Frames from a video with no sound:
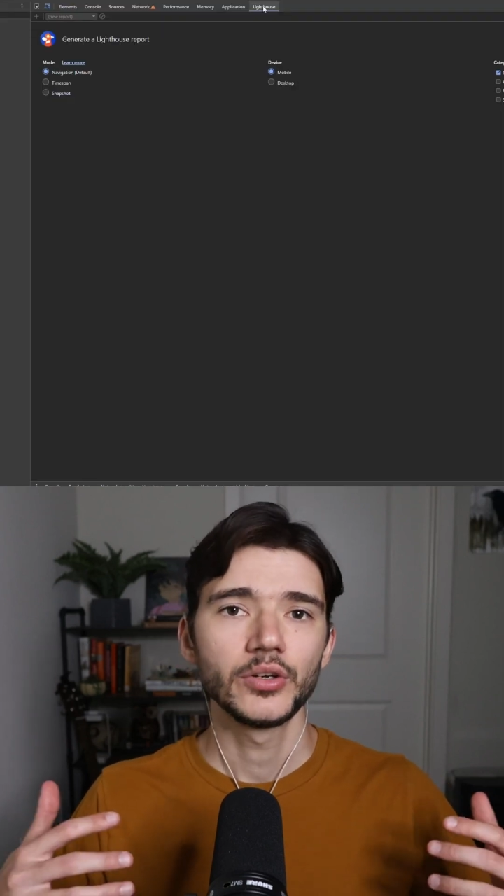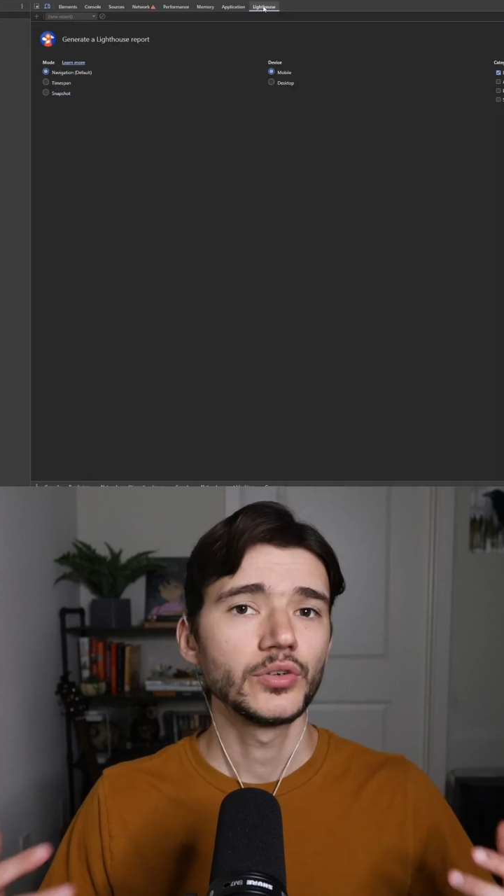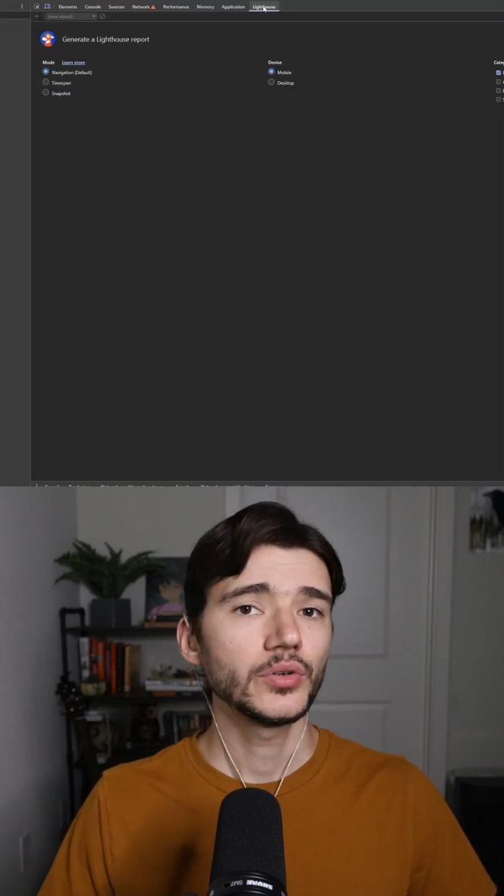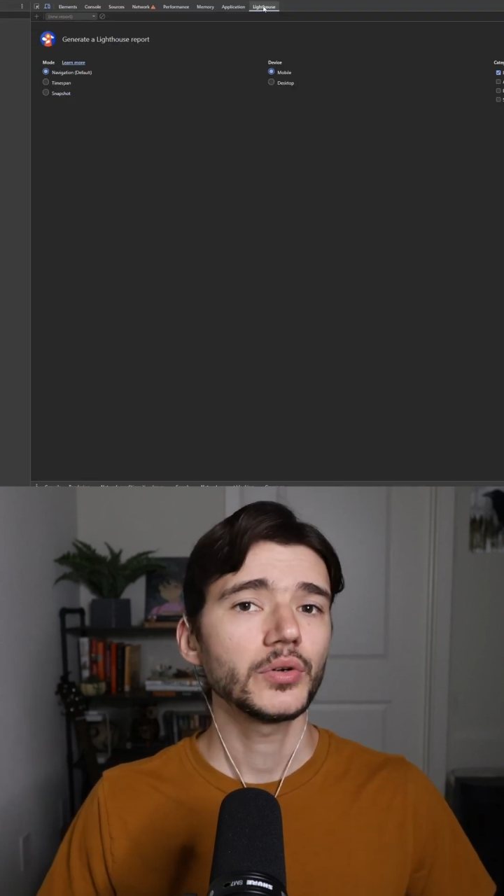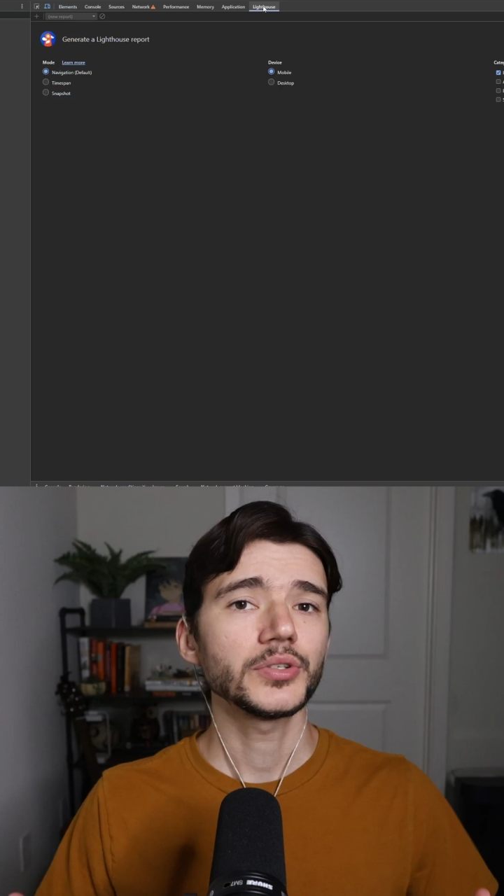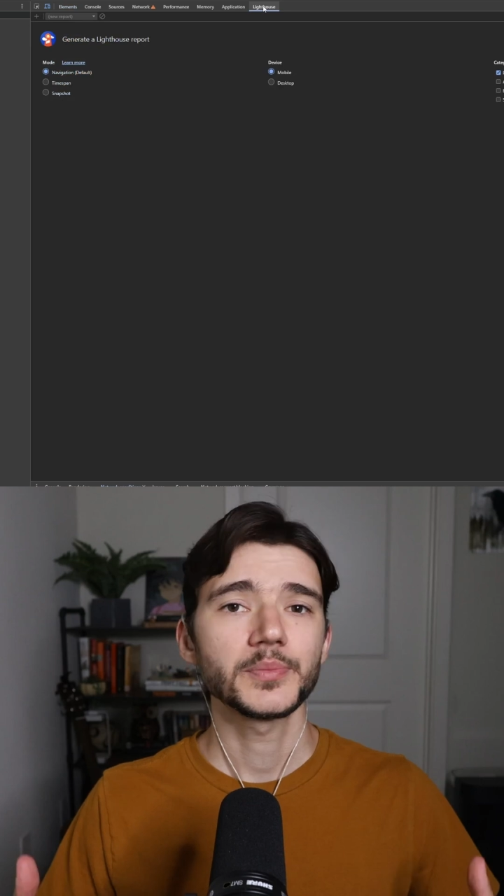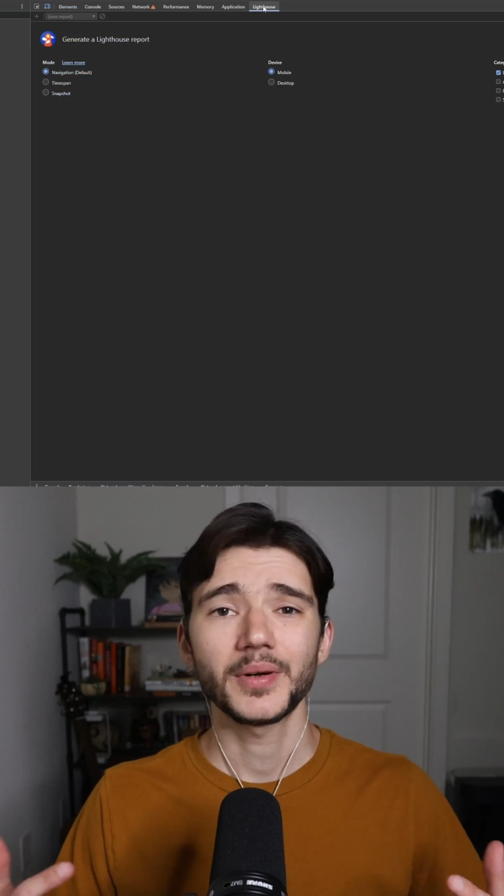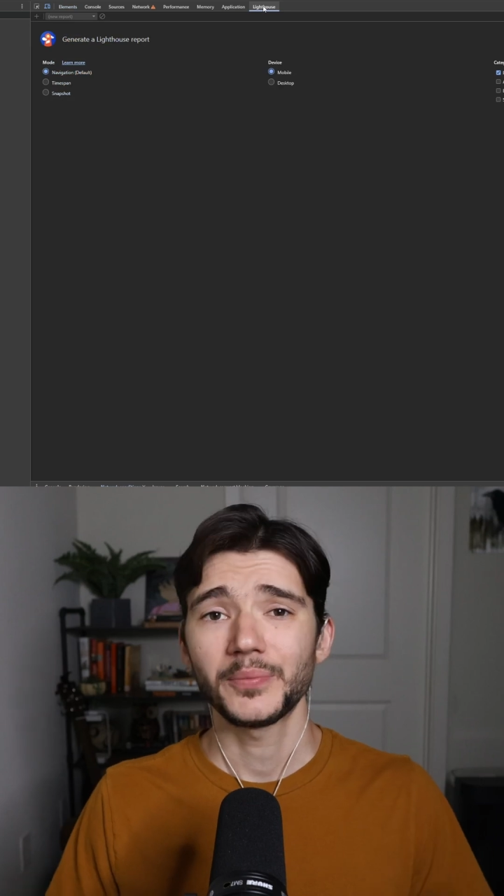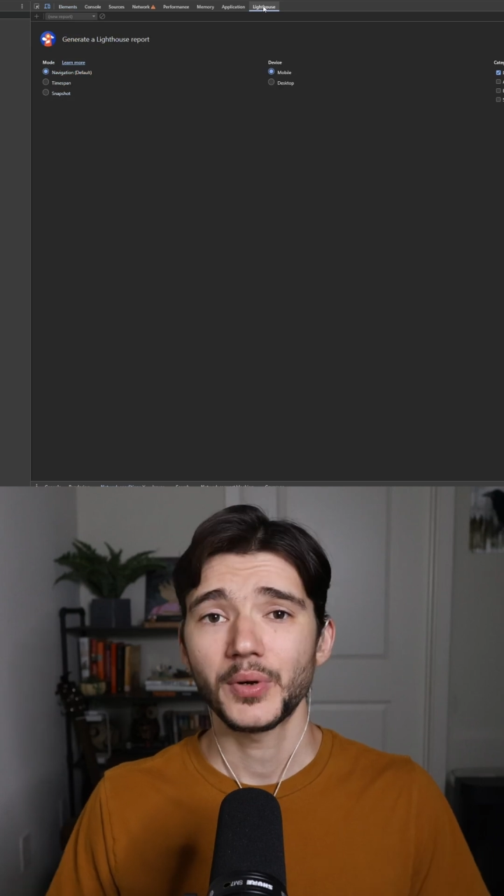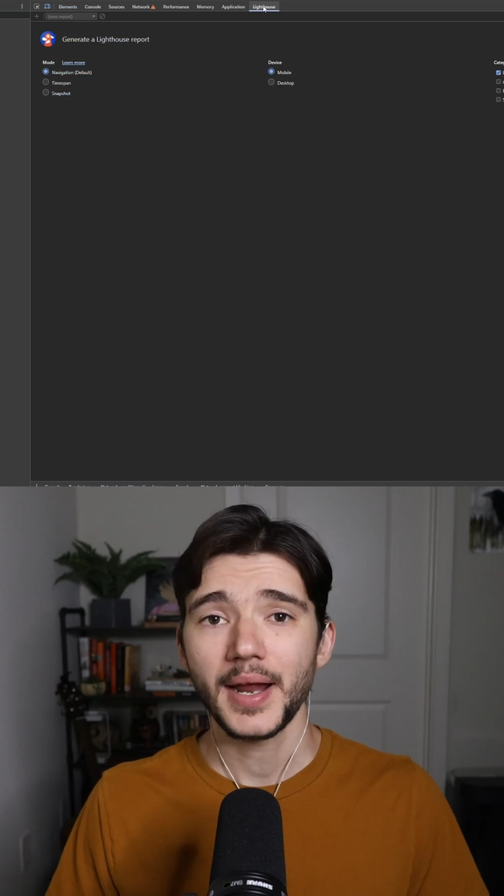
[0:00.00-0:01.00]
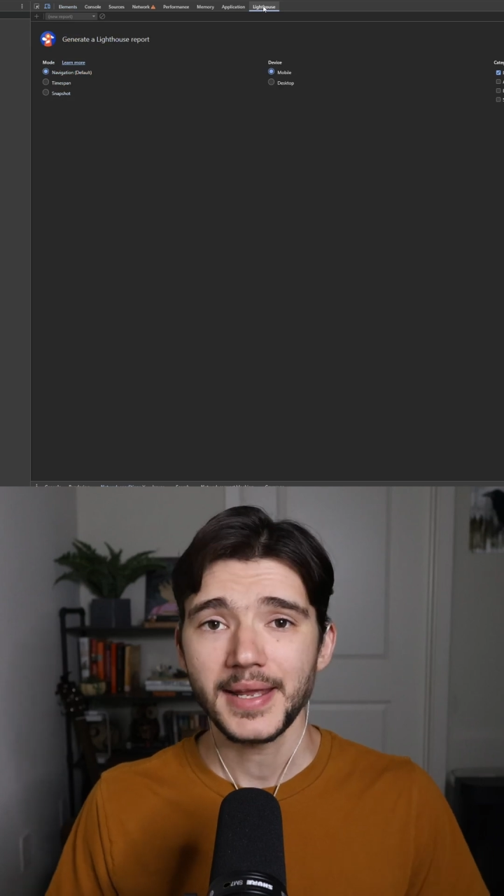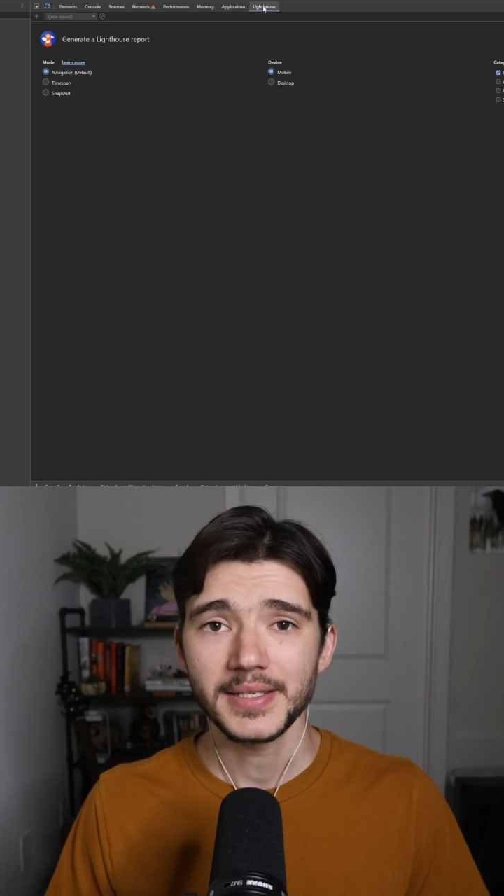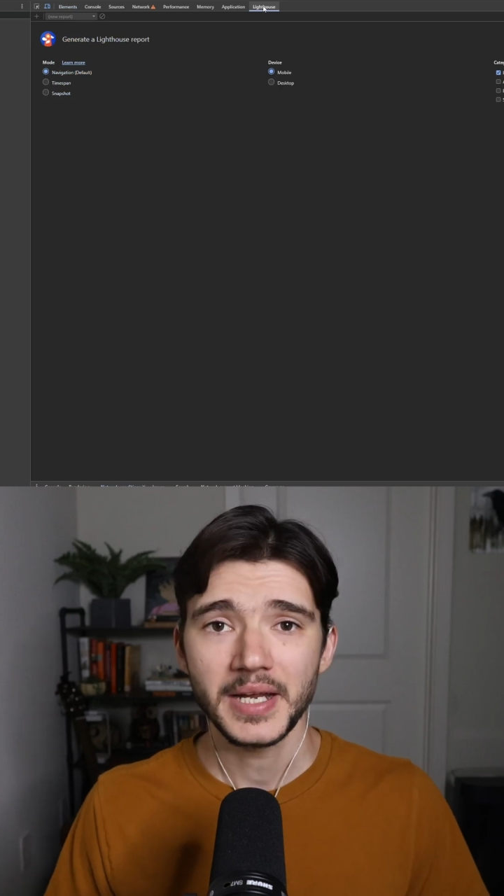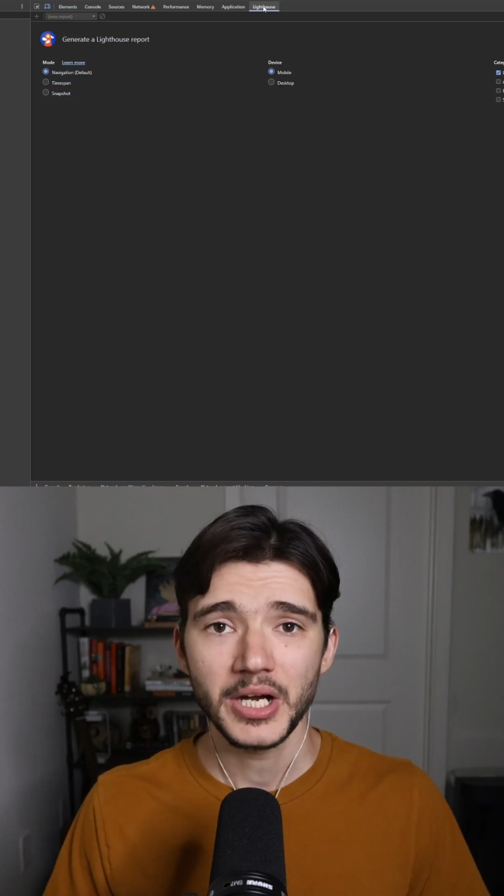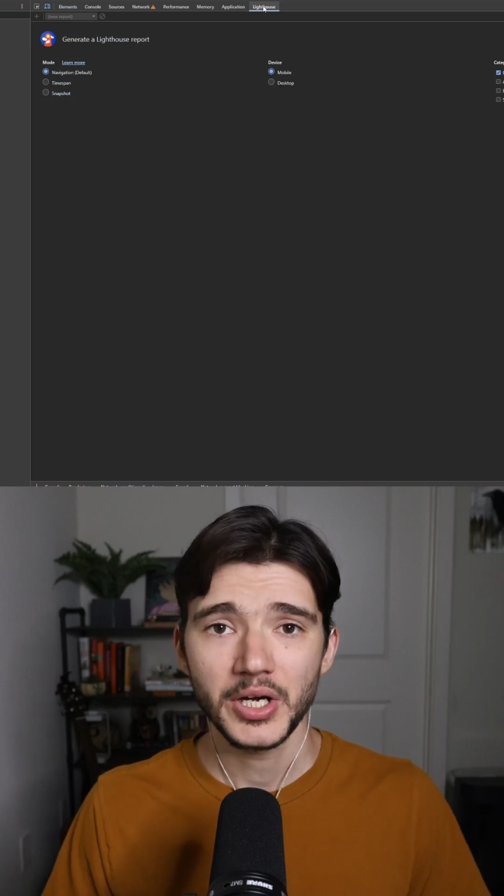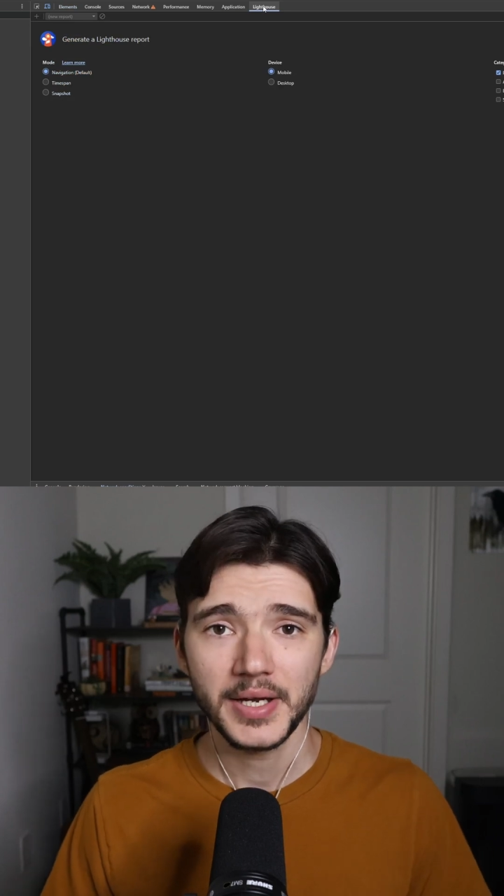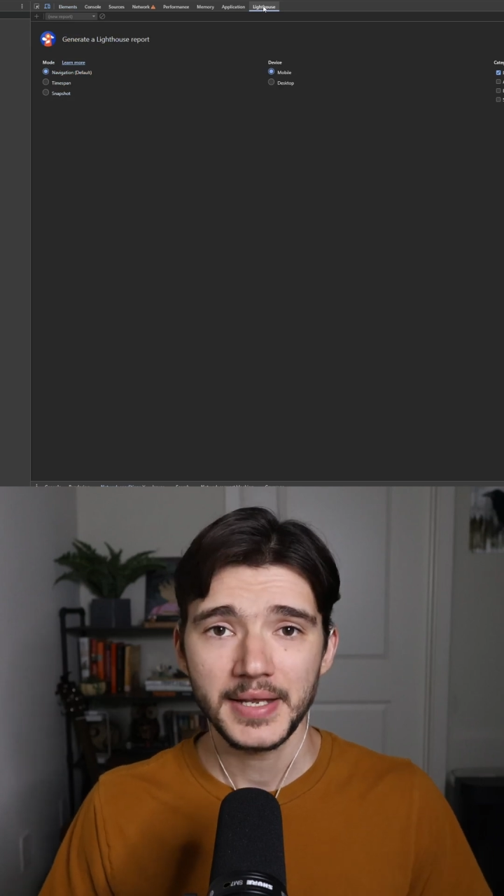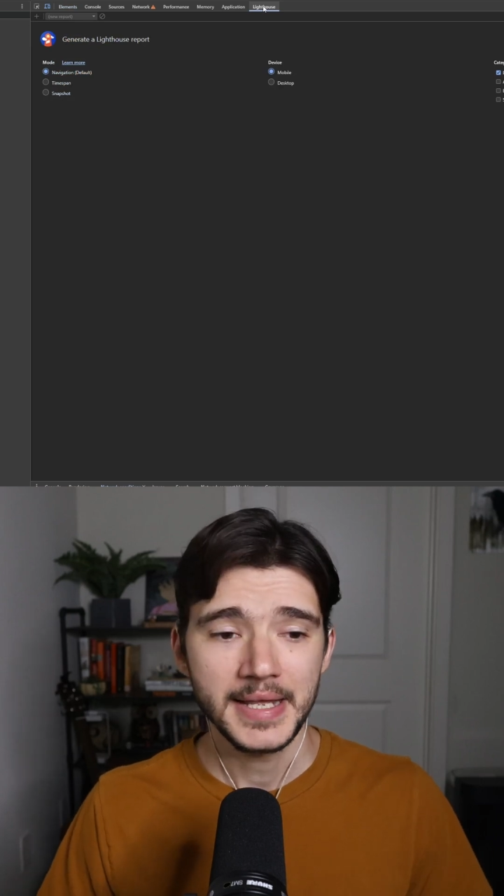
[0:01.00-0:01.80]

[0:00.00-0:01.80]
Google's proprietary